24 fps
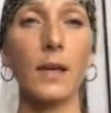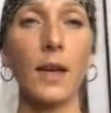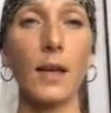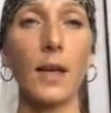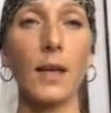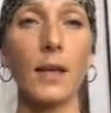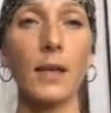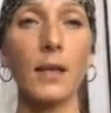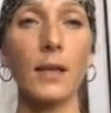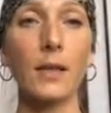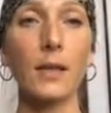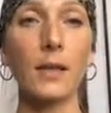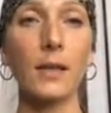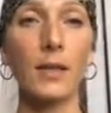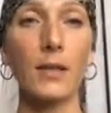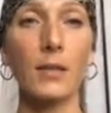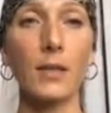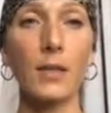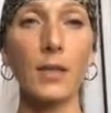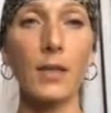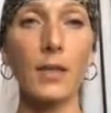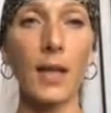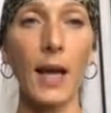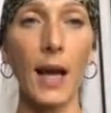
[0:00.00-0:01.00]
Okay? So
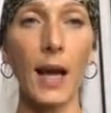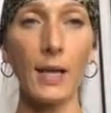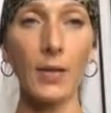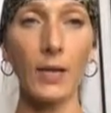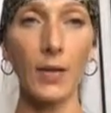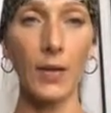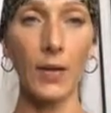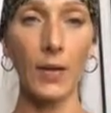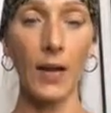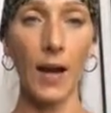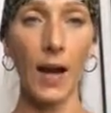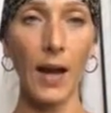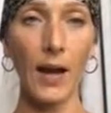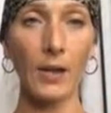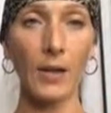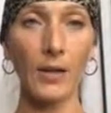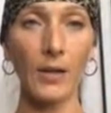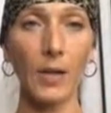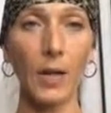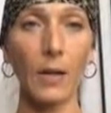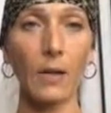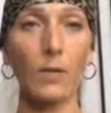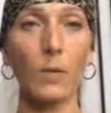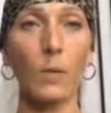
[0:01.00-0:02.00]
just ask your higher
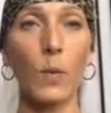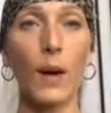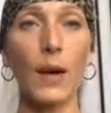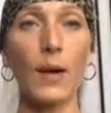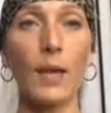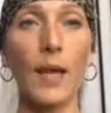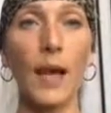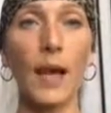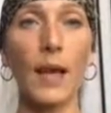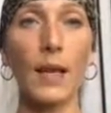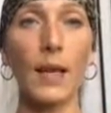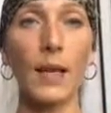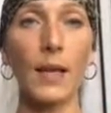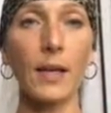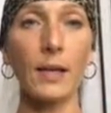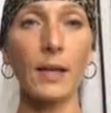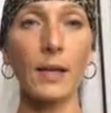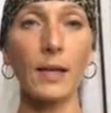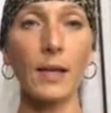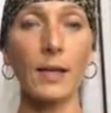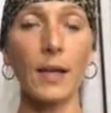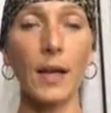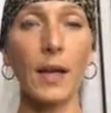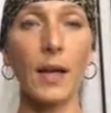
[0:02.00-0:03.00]
self where that
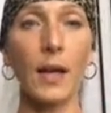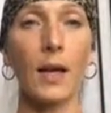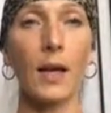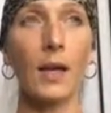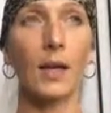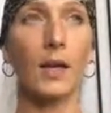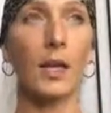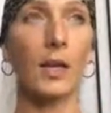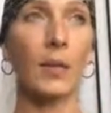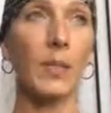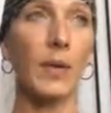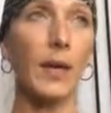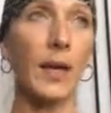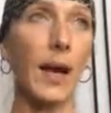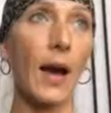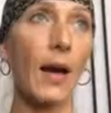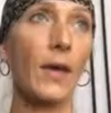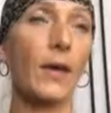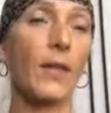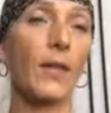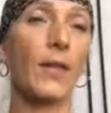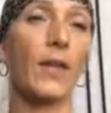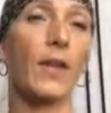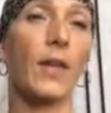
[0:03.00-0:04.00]
is. It could be
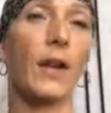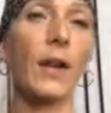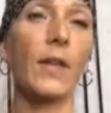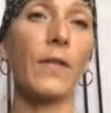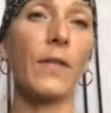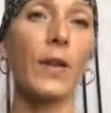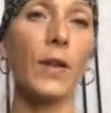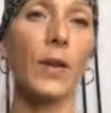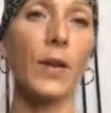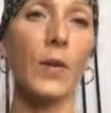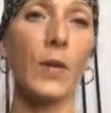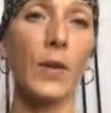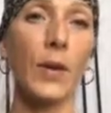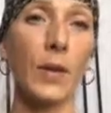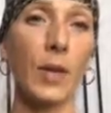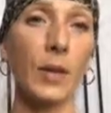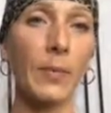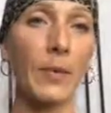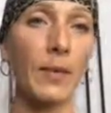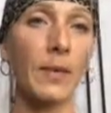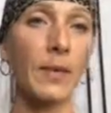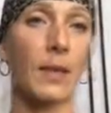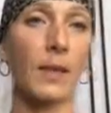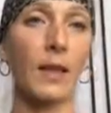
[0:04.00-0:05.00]
out in front of you, it
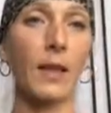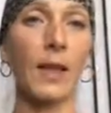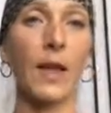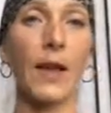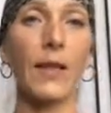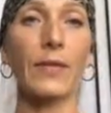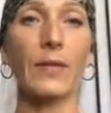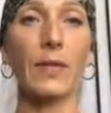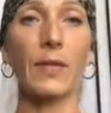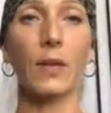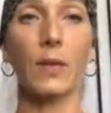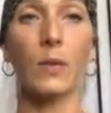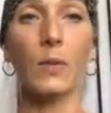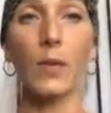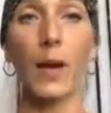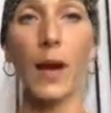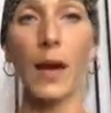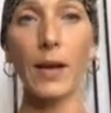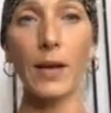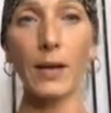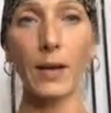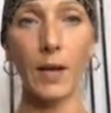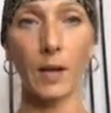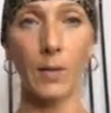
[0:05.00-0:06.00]
could be to the left, to the
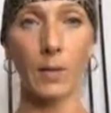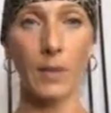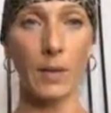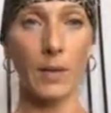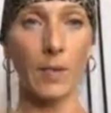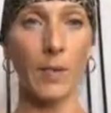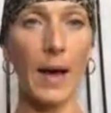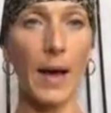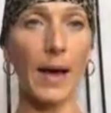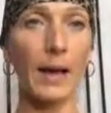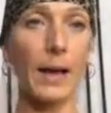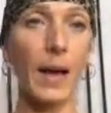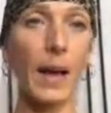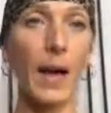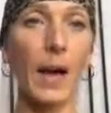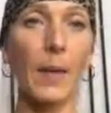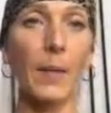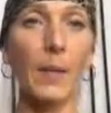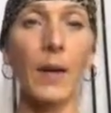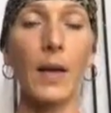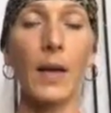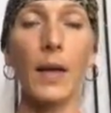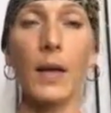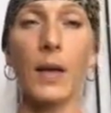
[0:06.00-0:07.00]
right, it could be back
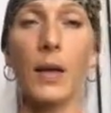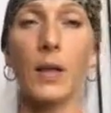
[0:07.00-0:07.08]
up.